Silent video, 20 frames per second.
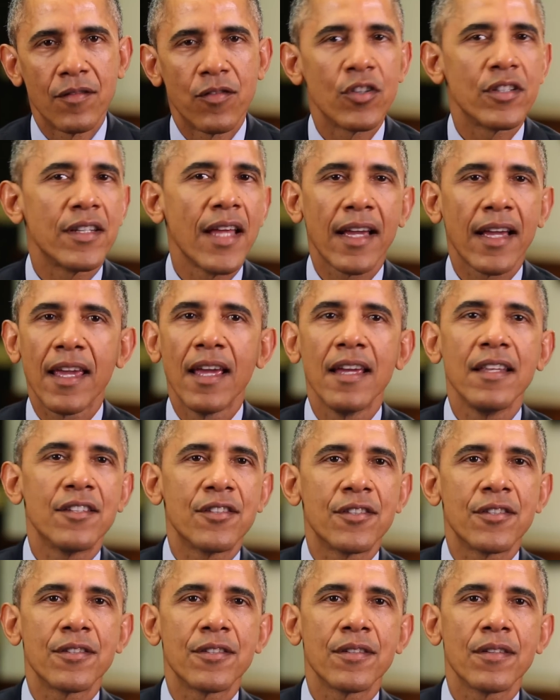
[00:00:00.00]
For
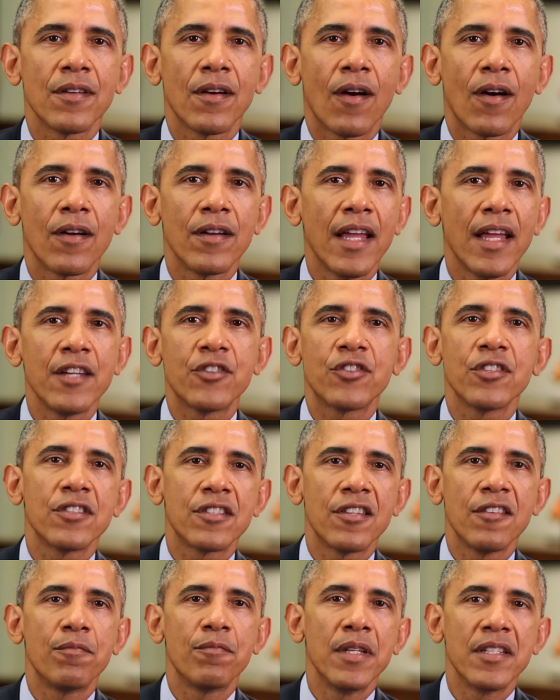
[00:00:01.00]
decades, our
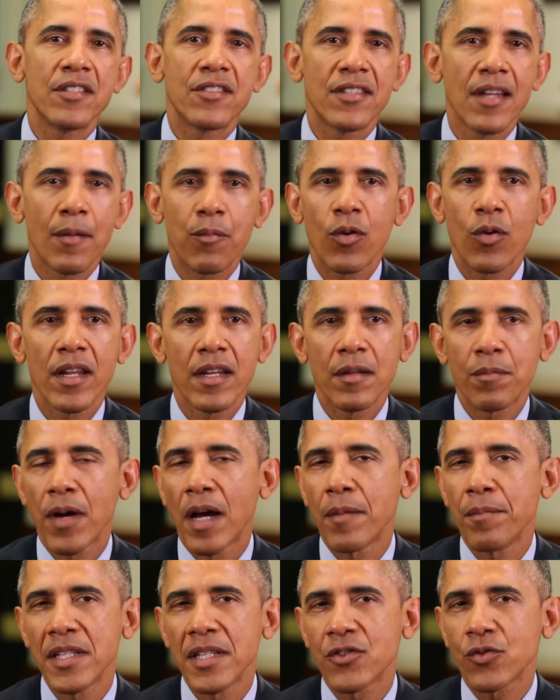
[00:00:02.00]
nations have been separated
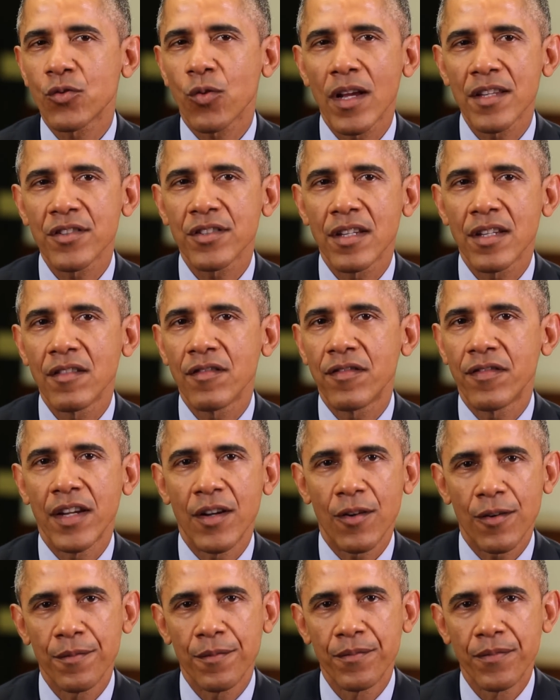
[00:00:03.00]
by mistrust and
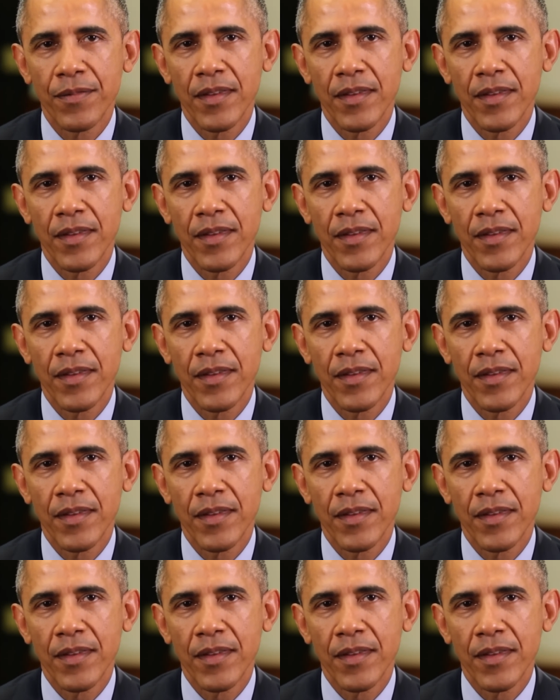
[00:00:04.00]
fear.